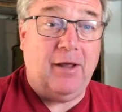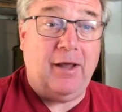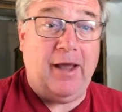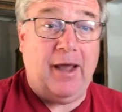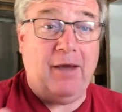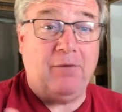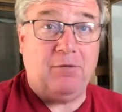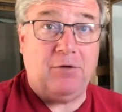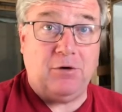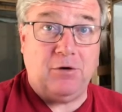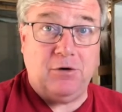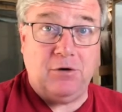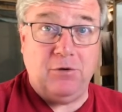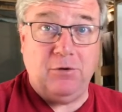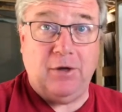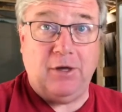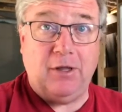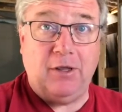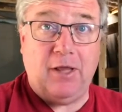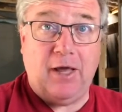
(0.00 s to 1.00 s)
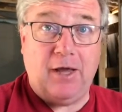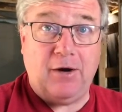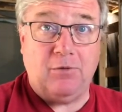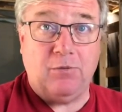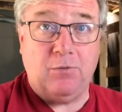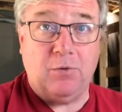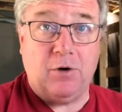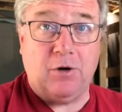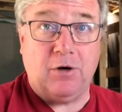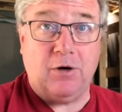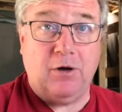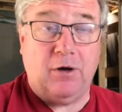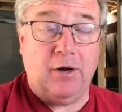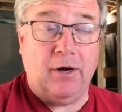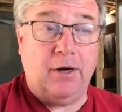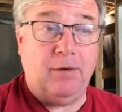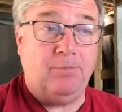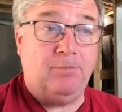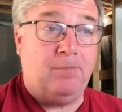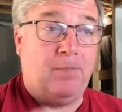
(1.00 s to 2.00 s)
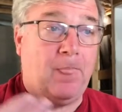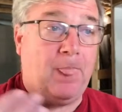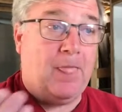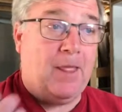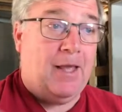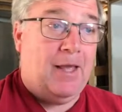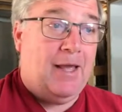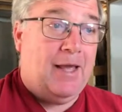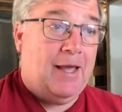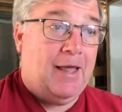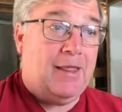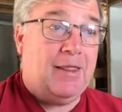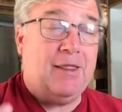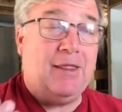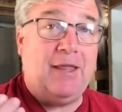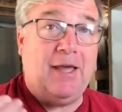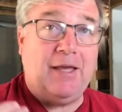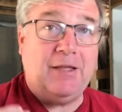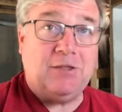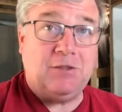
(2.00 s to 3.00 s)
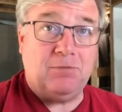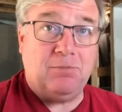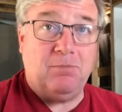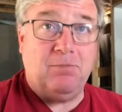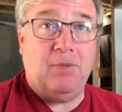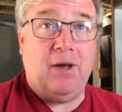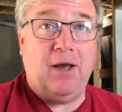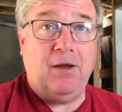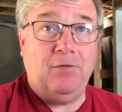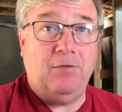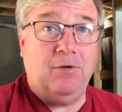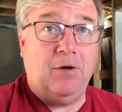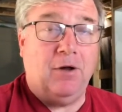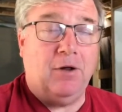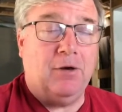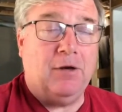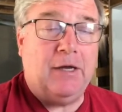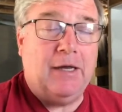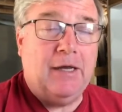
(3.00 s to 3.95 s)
after doing a lot of work on it. That's my fault.